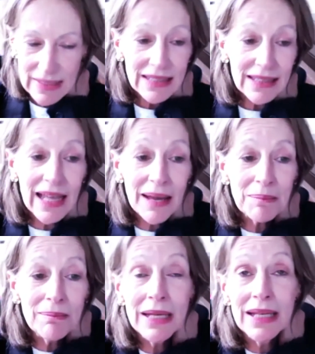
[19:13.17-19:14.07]
Let
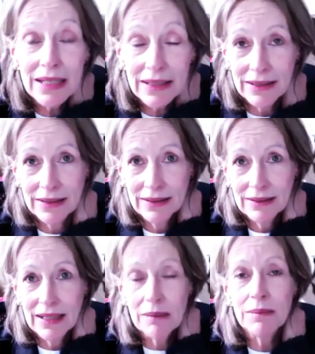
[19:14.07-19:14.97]
me,
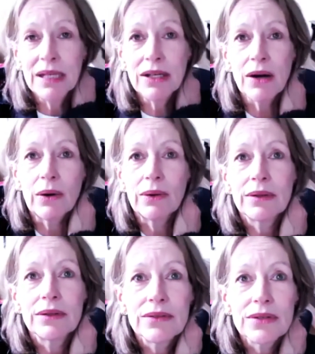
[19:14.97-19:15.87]
let me go
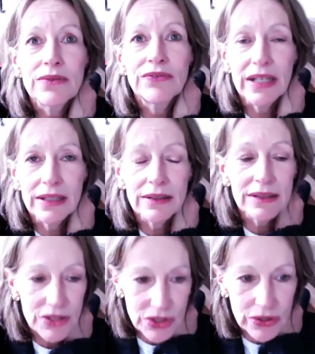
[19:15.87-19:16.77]
fight
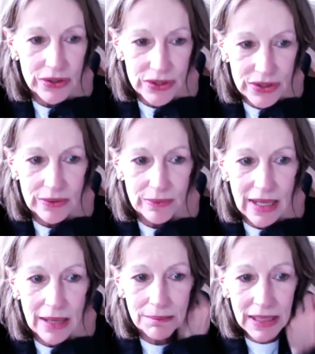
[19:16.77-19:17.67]
this, your,
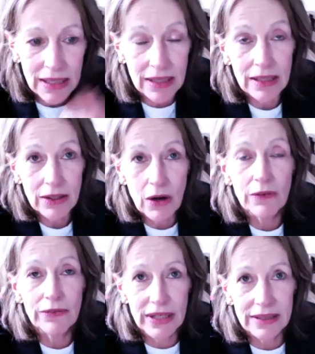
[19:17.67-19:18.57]
let me go
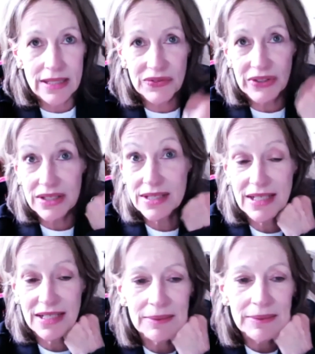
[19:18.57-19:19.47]
fight this
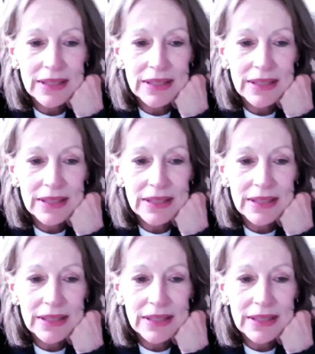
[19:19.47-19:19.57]
Philistine.